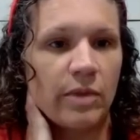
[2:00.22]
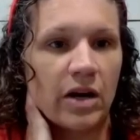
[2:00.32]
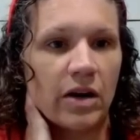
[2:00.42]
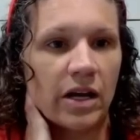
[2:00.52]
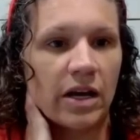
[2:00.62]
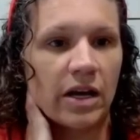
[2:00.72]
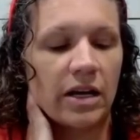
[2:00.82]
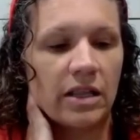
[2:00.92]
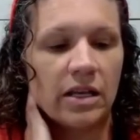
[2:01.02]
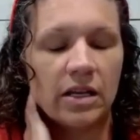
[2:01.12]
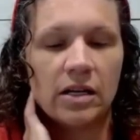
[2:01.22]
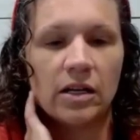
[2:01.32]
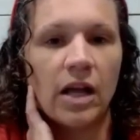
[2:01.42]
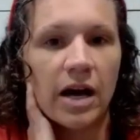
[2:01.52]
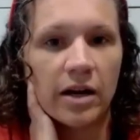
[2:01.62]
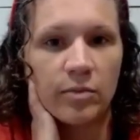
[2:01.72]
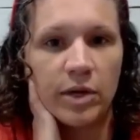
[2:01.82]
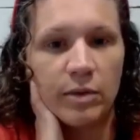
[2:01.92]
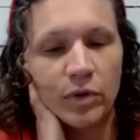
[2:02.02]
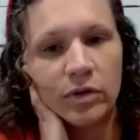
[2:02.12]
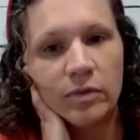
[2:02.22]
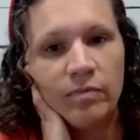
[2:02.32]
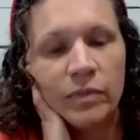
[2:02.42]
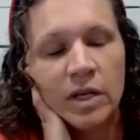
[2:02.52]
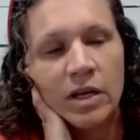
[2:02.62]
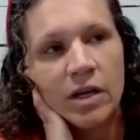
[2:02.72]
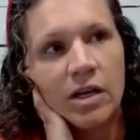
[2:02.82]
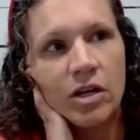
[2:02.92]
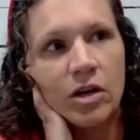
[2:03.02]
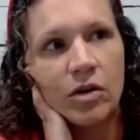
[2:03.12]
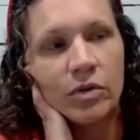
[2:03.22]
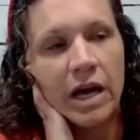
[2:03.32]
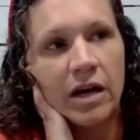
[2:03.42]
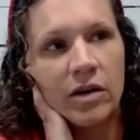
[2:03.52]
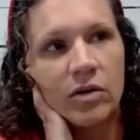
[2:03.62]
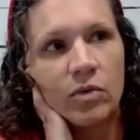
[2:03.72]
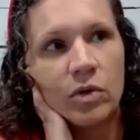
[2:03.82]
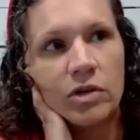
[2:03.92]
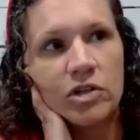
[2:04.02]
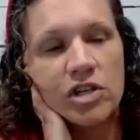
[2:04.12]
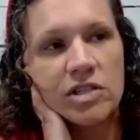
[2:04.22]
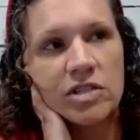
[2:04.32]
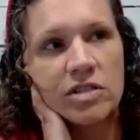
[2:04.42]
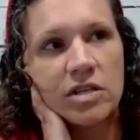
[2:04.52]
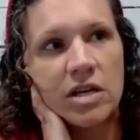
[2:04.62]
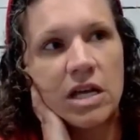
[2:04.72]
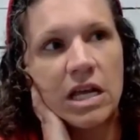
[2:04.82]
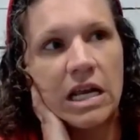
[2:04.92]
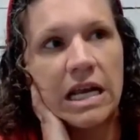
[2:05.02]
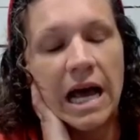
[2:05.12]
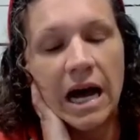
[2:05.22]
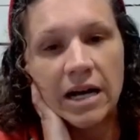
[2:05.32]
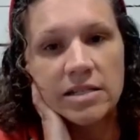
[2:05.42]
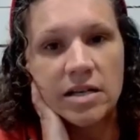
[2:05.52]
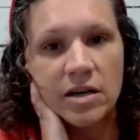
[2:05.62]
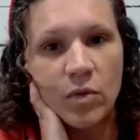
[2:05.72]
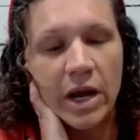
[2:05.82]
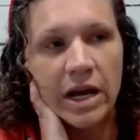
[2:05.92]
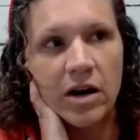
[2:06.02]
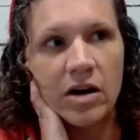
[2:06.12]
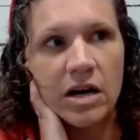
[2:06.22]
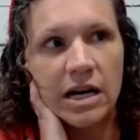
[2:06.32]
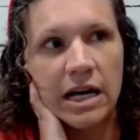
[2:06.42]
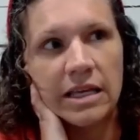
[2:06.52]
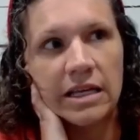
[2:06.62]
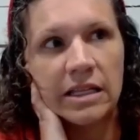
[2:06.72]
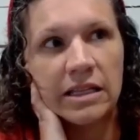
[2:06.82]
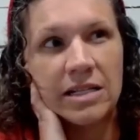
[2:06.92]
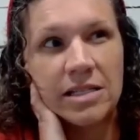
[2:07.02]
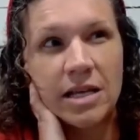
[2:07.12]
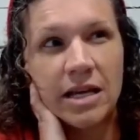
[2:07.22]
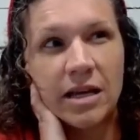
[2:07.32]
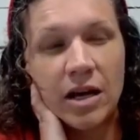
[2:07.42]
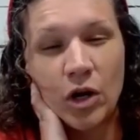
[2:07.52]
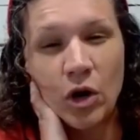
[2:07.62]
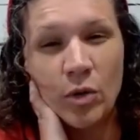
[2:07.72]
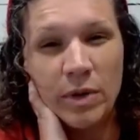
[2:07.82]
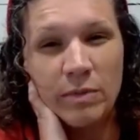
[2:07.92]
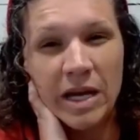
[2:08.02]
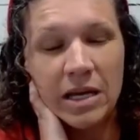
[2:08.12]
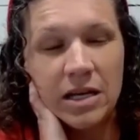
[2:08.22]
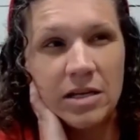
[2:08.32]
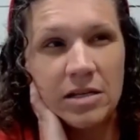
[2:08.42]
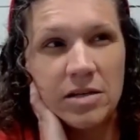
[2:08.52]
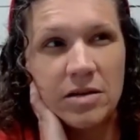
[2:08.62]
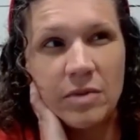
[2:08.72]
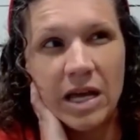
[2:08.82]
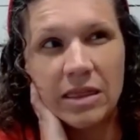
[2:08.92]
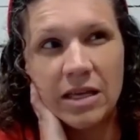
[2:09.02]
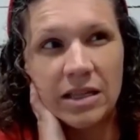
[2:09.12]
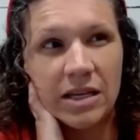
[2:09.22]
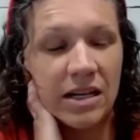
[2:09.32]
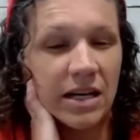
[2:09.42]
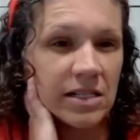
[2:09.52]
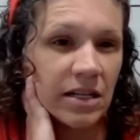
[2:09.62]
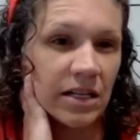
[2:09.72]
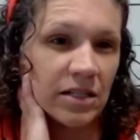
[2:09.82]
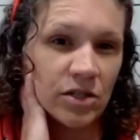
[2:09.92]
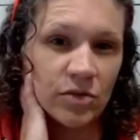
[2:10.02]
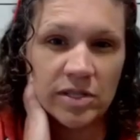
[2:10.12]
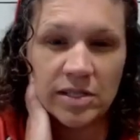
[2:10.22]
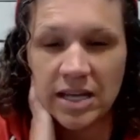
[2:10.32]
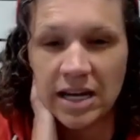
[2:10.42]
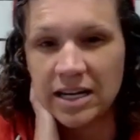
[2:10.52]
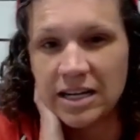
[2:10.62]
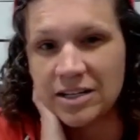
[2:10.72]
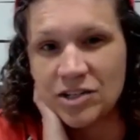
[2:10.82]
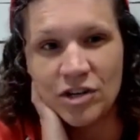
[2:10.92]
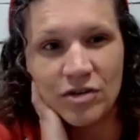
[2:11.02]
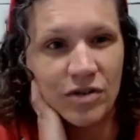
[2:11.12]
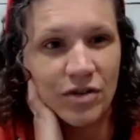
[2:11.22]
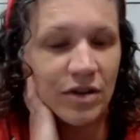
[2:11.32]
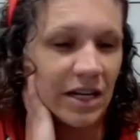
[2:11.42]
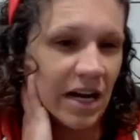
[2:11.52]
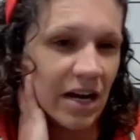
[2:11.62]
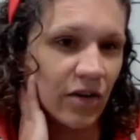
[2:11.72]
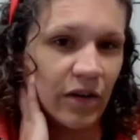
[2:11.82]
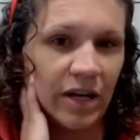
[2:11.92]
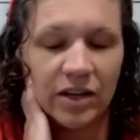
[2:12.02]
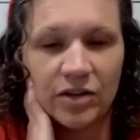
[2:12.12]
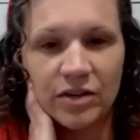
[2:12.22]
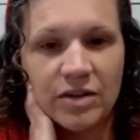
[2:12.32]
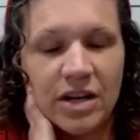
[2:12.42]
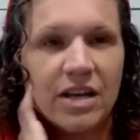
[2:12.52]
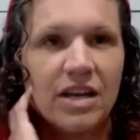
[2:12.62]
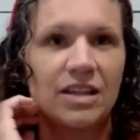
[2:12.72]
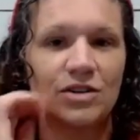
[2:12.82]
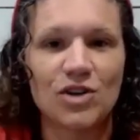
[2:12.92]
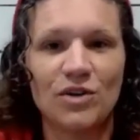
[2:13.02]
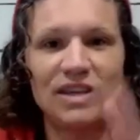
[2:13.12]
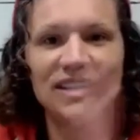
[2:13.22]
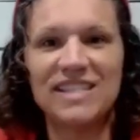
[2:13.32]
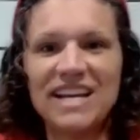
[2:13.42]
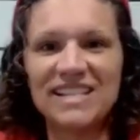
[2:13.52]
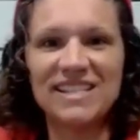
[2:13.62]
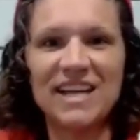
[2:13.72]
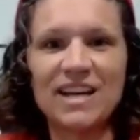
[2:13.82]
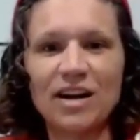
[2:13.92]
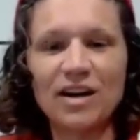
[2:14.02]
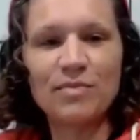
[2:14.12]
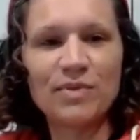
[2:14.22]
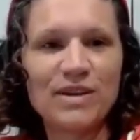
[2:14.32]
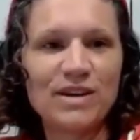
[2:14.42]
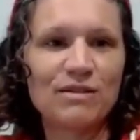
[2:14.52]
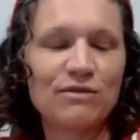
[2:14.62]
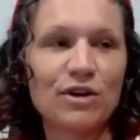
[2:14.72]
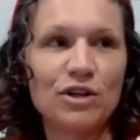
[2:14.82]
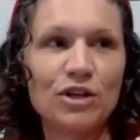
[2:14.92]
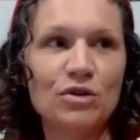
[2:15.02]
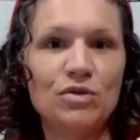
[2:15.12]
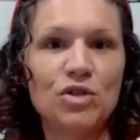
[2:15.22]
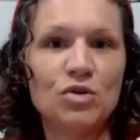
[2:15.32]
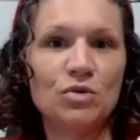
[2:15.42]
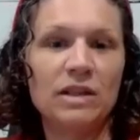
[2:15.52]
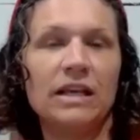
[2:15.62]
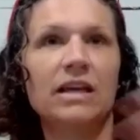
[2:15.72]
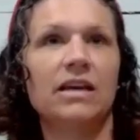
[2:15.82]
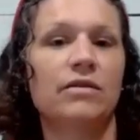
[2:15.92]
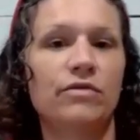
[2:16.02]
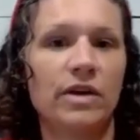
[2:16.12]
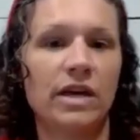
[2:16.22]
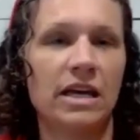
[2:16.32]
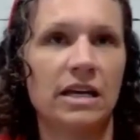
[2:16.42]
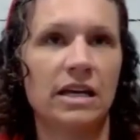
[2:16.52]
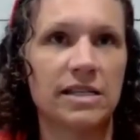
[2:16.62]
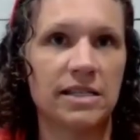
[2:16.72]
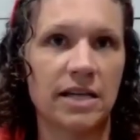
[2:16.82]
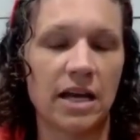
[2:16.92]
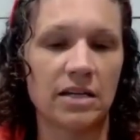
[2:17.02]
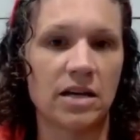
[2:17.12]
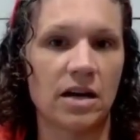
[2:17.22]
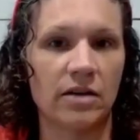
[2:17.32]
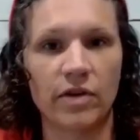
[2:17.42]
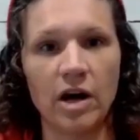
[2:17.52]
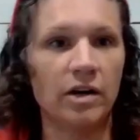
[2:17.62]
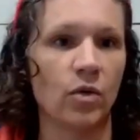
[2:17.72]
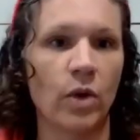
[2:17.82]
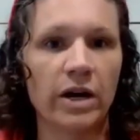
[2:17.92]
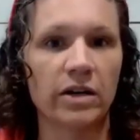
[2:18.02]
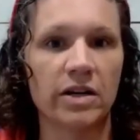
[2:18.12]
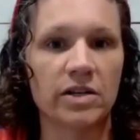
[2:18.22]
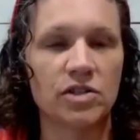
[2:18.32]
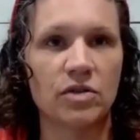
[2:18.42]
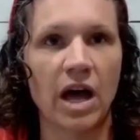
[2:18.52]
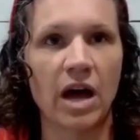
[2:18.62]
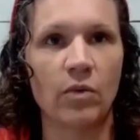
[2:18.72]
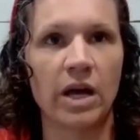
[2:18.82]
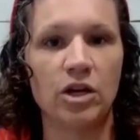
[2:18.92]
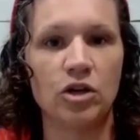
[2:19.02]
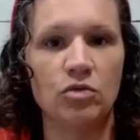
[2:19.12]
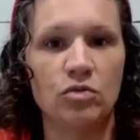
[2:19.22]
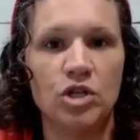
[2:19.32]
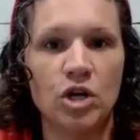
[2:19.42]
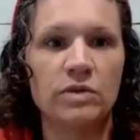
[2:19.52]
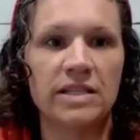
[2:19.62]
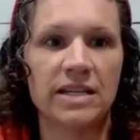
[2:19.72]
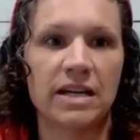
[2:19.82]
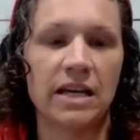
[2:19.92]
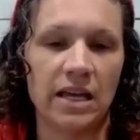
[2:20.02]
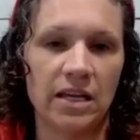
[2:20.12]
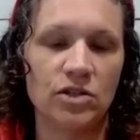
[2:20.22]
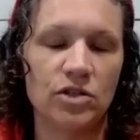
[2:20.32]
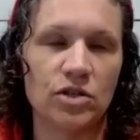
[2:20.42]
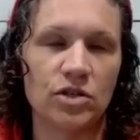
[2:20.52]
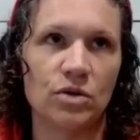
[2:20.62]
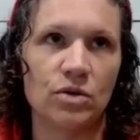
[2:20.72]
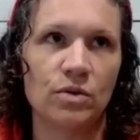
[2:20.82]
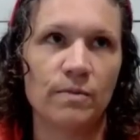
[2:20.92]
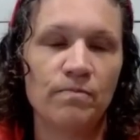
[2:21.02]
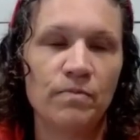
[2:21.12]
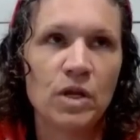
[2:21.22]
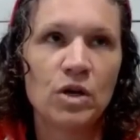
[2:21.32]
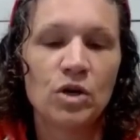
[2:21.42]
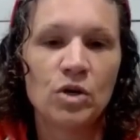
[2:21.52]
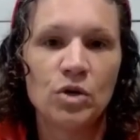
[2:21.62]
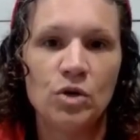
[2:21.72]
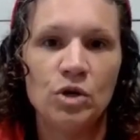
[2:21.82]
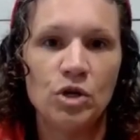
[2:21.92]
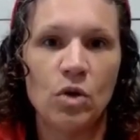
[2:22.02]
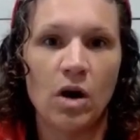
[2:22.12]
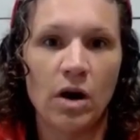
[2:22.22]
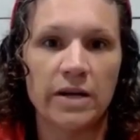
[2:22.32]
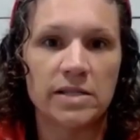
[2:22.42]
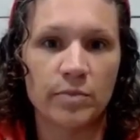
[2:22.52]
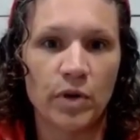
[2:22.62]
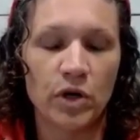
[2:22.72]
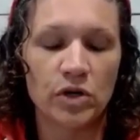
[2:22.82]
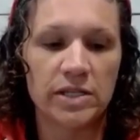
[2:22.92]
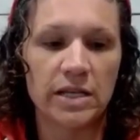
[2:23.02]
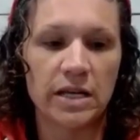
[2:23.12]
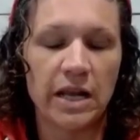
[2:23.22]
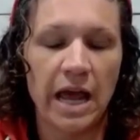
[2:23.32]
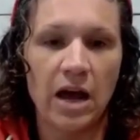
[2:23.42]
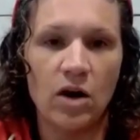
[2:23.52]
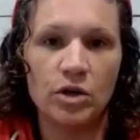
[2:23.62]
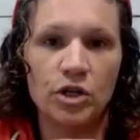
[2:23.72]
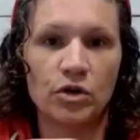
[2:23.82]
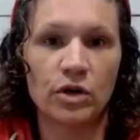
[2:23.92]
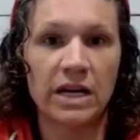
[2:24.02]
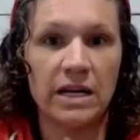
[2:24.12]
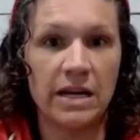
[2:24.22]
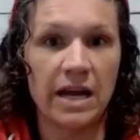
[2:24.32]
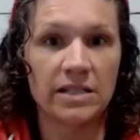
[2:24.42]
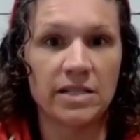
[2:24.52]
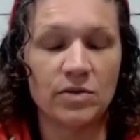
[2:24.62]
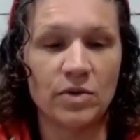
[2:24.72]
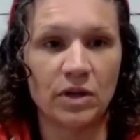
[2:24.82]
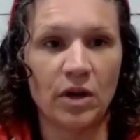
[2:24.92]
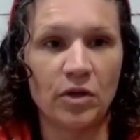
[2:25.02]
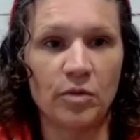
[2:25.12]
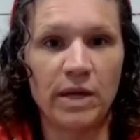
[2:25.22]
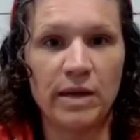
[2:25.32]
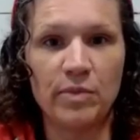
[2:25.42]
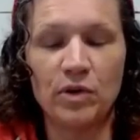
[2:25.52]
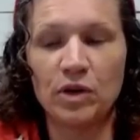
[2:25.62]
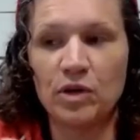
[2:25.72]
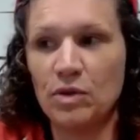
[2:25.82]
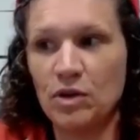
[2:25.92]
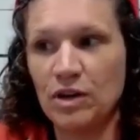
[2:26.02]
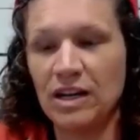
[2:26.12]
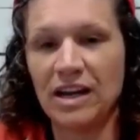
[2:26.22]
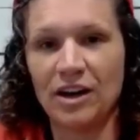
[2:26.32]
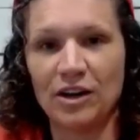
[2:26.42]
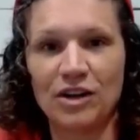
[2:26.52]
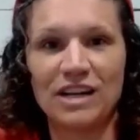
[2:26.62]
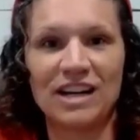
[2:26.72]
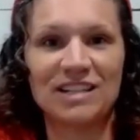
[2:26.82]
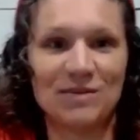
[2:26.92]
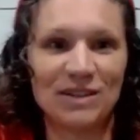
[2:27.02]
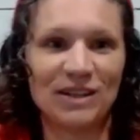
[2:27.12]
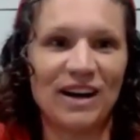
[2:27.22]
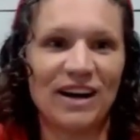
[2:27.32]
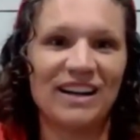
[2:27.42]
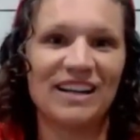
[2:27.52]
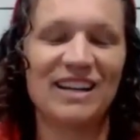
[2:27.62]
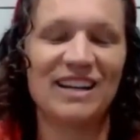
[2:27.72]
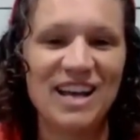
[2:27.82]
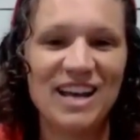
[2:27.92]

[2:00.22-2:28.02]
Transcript: America. And a lot of people, that were just not aware. And I think that that's like a coping mechanism. I think that it has a lot to do with society in general and how like there's all these things set up for you to live in a state of unawareness. So that way you don't dig into who you are as a person, how you're connected with other people, community, how you're connected with God, and